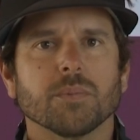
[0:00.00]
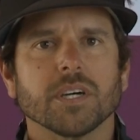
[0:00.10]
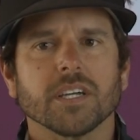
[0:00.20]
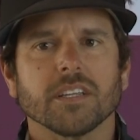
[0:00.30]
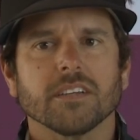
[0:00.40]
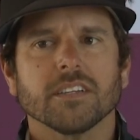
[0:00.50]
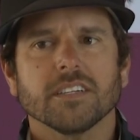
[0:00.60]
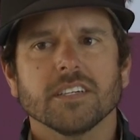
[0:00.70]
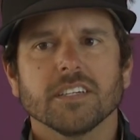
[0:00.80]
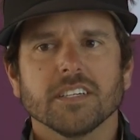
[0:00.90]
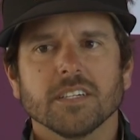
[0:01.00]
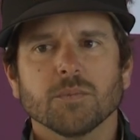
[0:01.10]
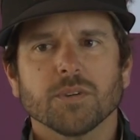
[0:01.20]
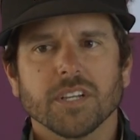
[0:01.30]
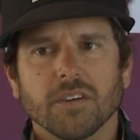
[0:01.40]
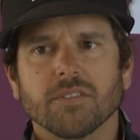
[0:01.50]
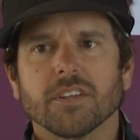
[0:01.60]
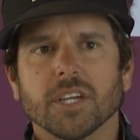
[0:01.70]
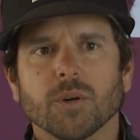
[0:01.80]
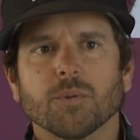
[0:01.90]
but we're
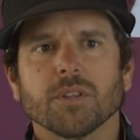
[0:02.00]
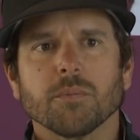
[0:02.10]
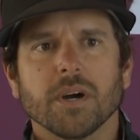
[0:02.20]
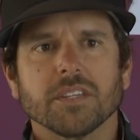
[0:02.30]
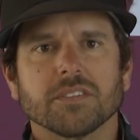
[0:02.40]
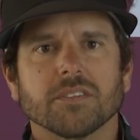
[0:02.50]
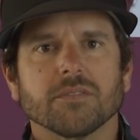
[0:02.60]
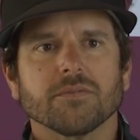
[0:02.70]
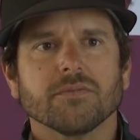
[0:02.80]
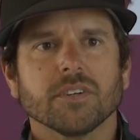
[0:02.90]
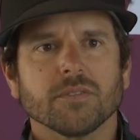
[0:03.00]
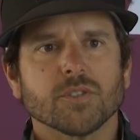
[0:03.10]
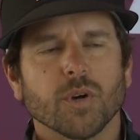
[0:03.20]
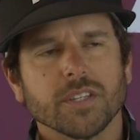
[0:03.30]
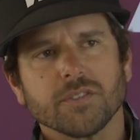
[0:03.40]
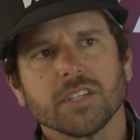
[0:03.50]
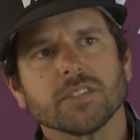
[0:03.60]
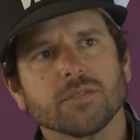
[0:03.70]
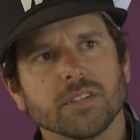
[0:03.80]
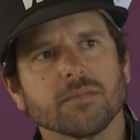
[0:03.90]
definitely going with the mindset of trying to get
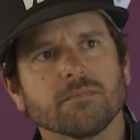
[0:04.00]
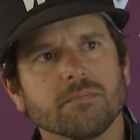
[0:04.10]
to the